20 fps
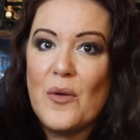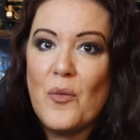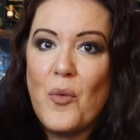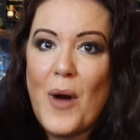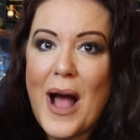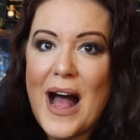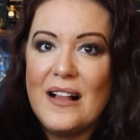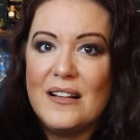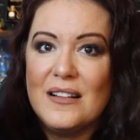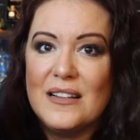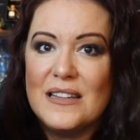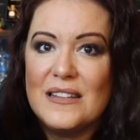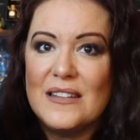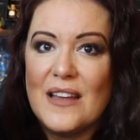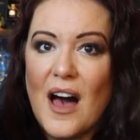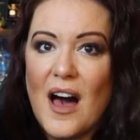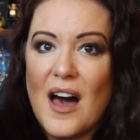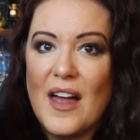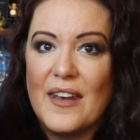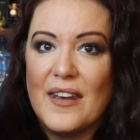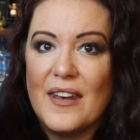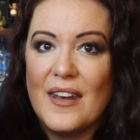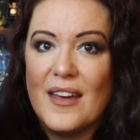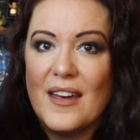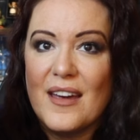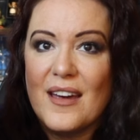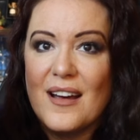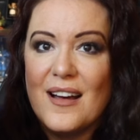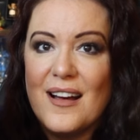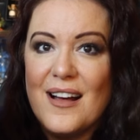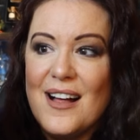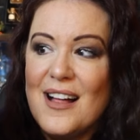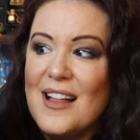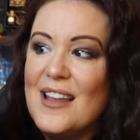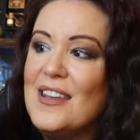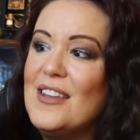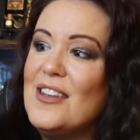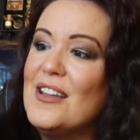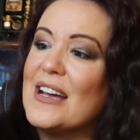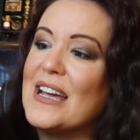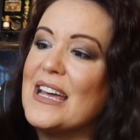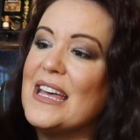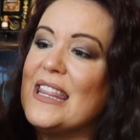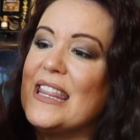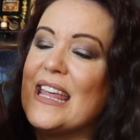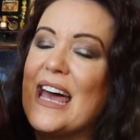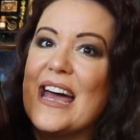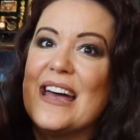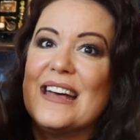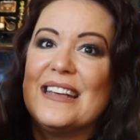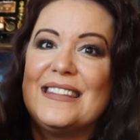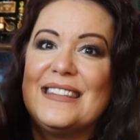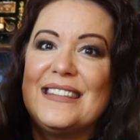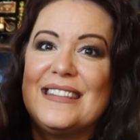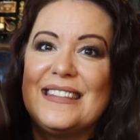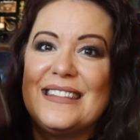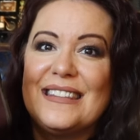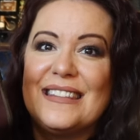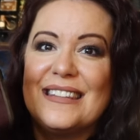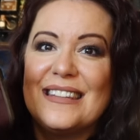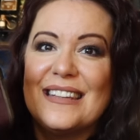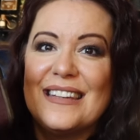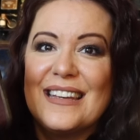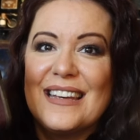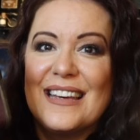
well done. Look at this.